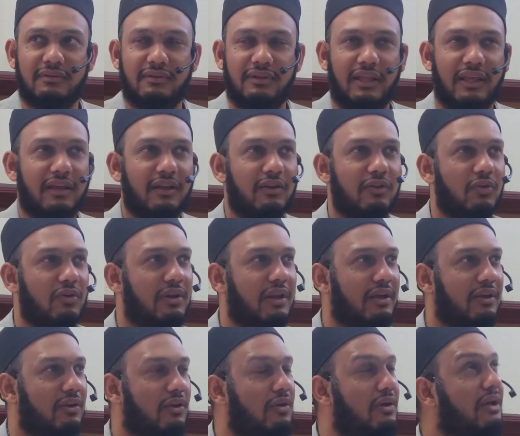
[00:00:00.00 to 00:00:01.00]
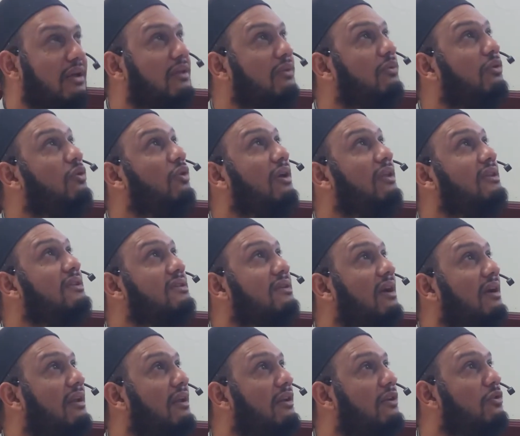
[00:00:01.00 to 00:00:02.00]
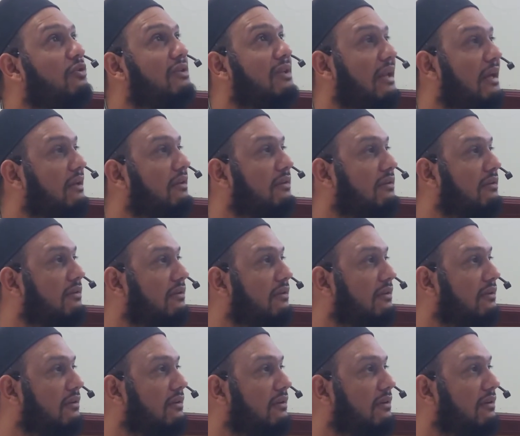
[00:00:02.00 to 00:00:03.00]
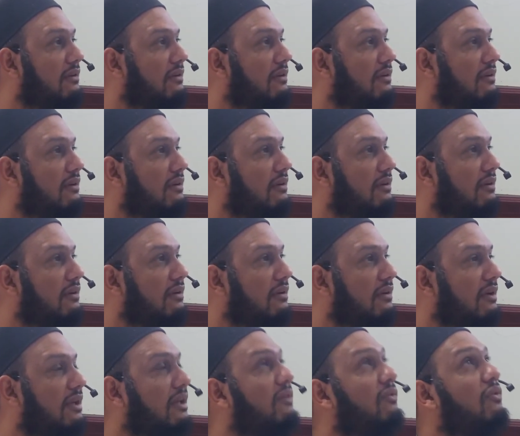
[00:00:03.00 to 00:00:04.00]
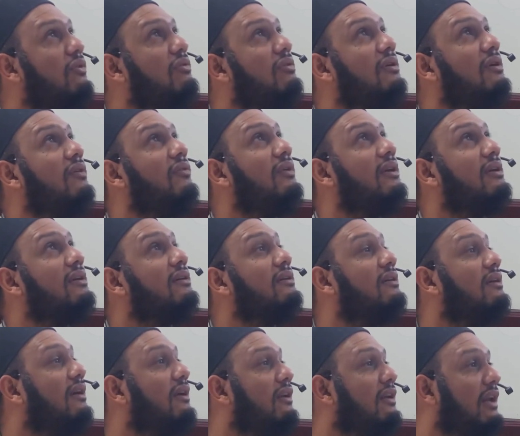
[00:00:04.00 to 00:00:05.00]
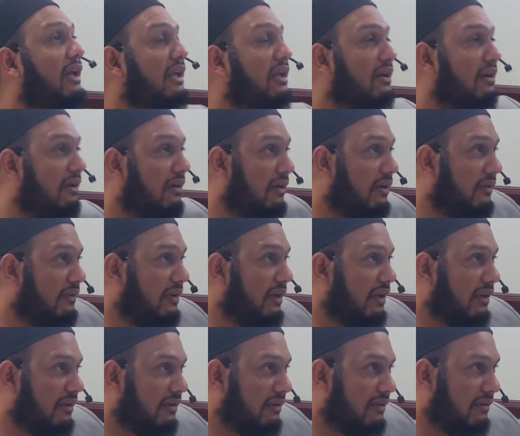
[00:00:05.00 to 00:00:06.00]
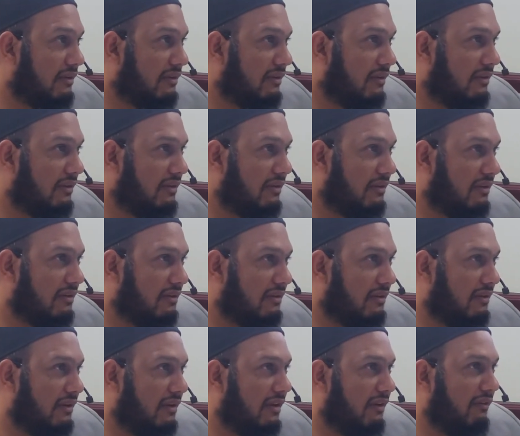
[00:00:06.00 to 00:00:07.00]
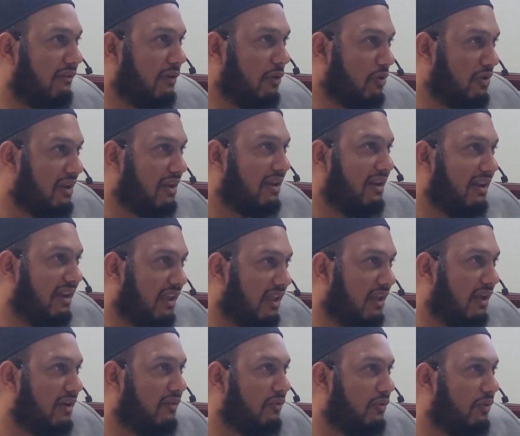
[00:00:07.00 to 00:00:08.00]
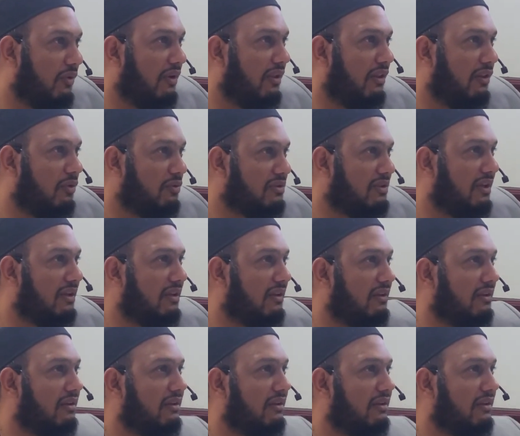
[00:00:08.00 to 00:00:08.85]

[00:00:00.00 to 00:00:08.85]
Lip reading: Like it looks like, you know, like when you look at the sky it looks light. Like if you think of like a layer of like, it looks like a layer of oil, it looks like